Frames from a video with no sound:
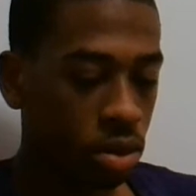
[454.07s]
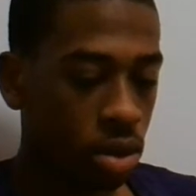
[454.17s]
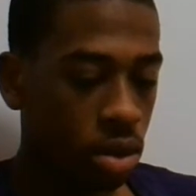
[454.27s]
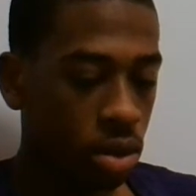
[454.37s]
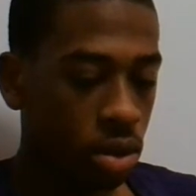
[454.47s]

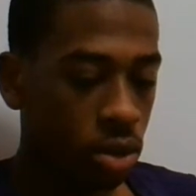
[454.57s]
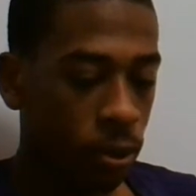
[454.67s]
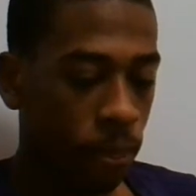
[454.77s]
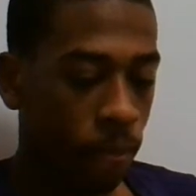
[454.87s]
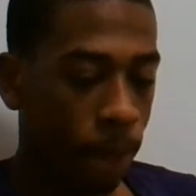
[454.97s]

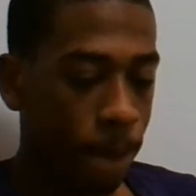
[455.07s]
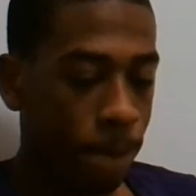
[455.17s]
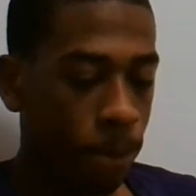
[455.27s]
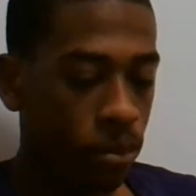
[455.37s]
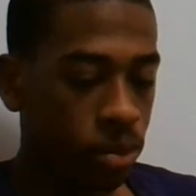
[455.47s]

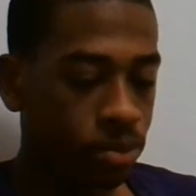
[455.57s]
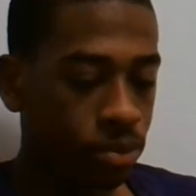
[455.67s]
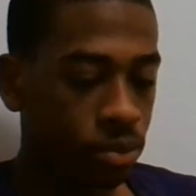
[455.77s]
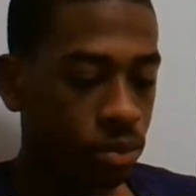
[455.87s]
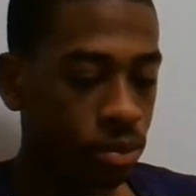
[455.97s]

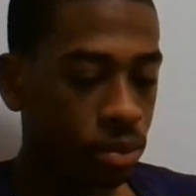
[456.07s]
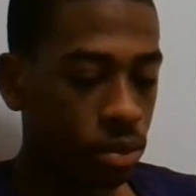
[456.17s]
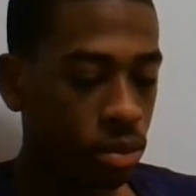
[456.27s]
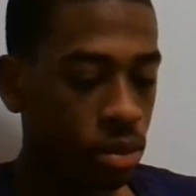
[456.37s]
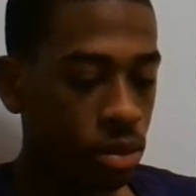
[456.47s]

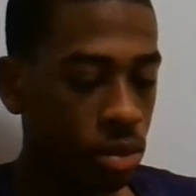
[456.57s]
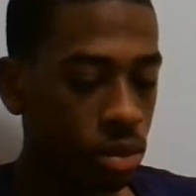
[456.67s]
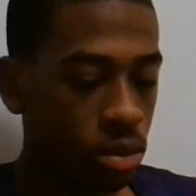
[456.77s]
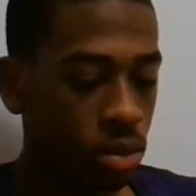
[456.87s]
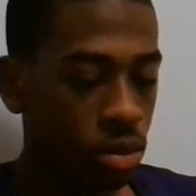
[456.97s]

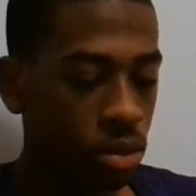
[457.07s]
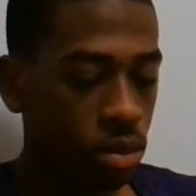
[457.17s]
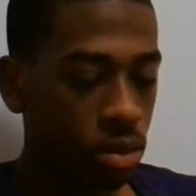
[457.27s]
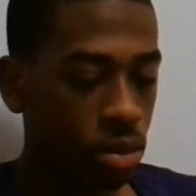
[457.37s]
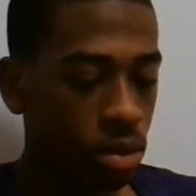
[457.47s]

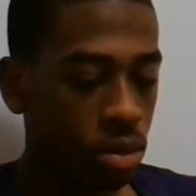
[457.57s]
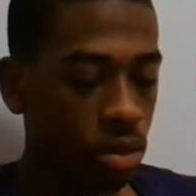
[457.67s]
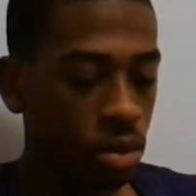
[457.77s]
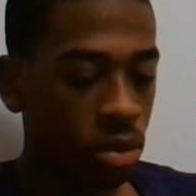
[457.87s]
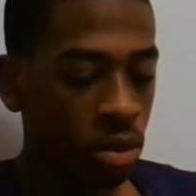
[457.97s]

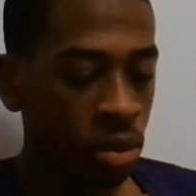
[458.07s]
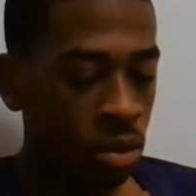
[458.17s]
No one is speaking in this clip.